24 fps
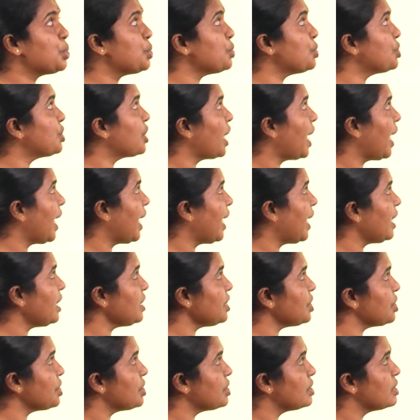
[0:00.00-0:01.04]
to
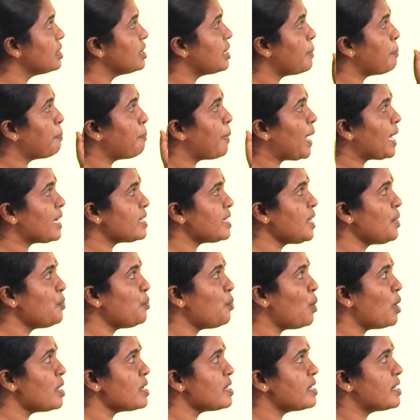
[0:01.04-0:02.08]
change the passive
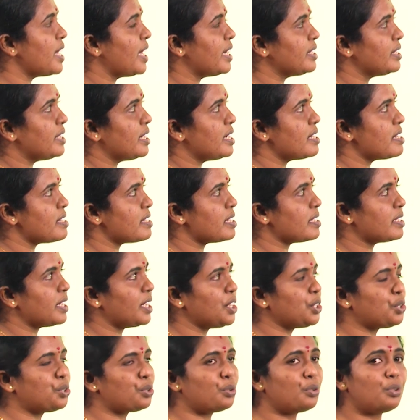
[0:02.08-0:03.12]
voice sentences
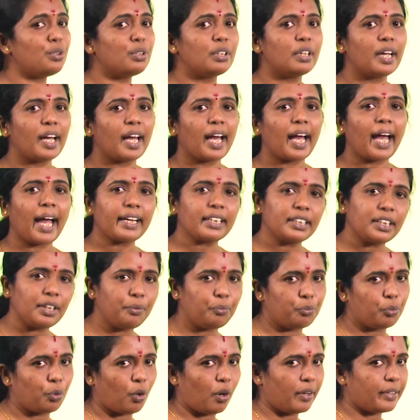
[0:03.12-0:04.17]
into
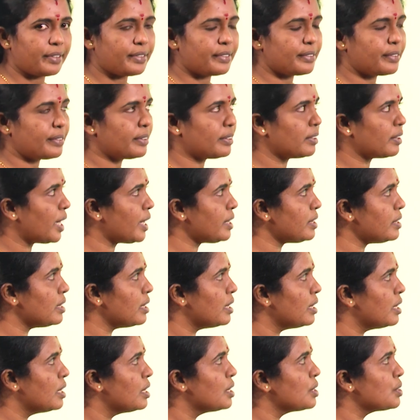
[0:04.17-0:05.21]
active voice, right?
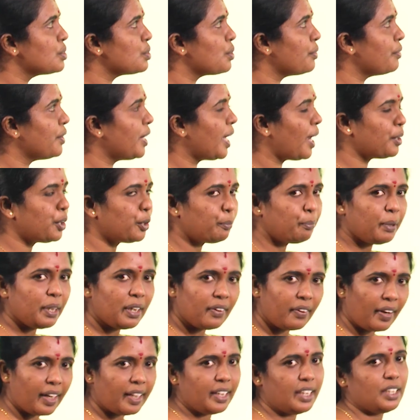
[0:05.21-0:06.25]
So we have to be
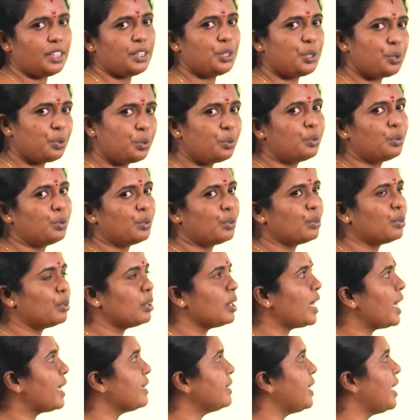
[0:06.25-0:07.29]
ready to do
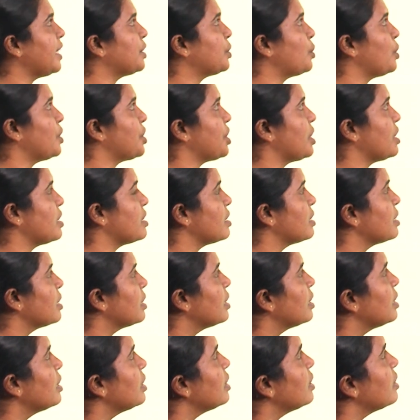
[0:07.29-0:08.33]
like that question.
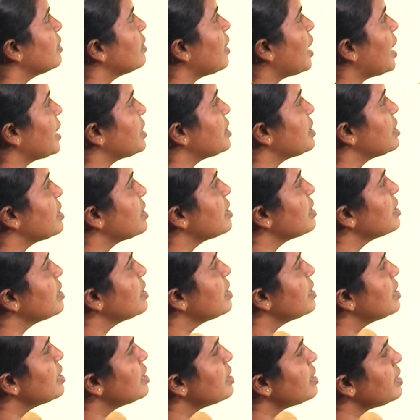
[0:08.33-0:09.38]
Right.
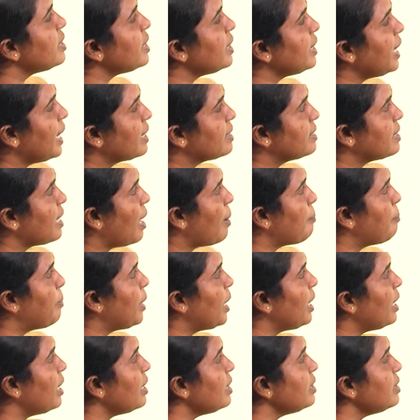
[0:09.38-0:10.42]
See the
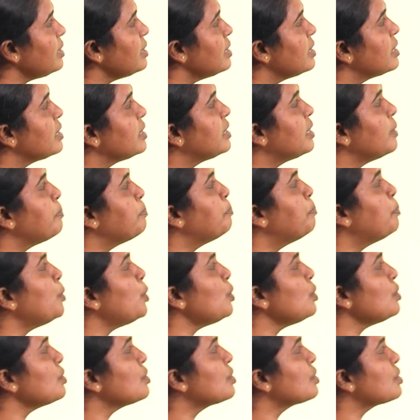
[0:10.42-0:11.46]
example. The
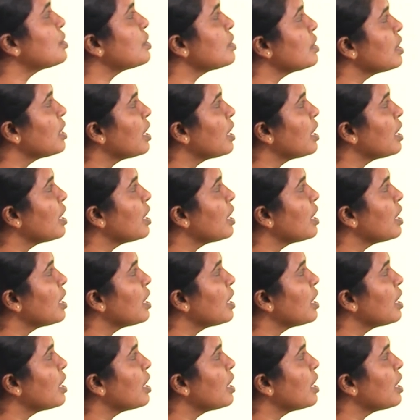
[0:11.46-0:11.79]
books